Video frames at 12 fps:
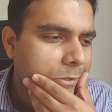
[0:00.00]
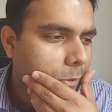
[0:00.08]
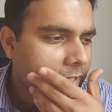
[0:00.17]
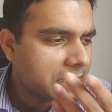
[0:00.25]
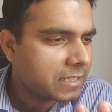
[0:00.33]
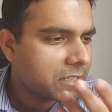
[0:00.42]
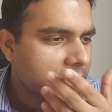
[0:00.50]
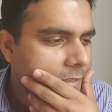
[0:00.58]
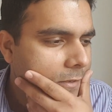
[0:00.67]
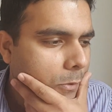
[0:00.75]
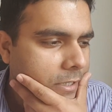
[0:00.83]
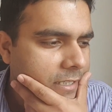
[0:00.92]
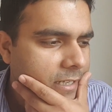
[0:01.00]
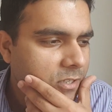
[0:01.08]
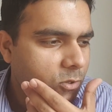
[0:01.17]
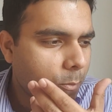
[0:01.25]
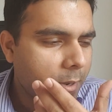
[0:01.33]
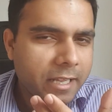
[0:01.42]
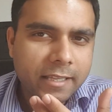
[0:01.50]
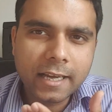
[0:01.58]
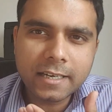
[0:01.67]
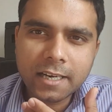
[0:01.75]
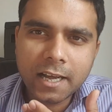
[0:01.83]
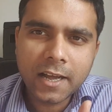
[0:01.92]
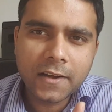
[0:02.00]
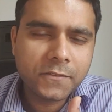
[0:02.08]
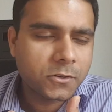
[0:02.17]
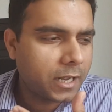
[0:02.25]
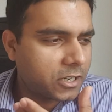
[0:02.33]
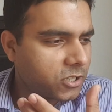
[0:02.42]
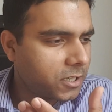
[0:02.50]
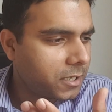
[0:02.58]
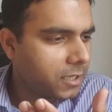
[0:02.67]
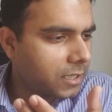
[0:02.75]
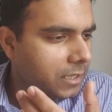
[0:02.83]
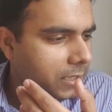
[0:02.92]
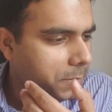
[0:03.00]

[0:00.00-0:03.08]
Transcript: questions are so many that I have to actually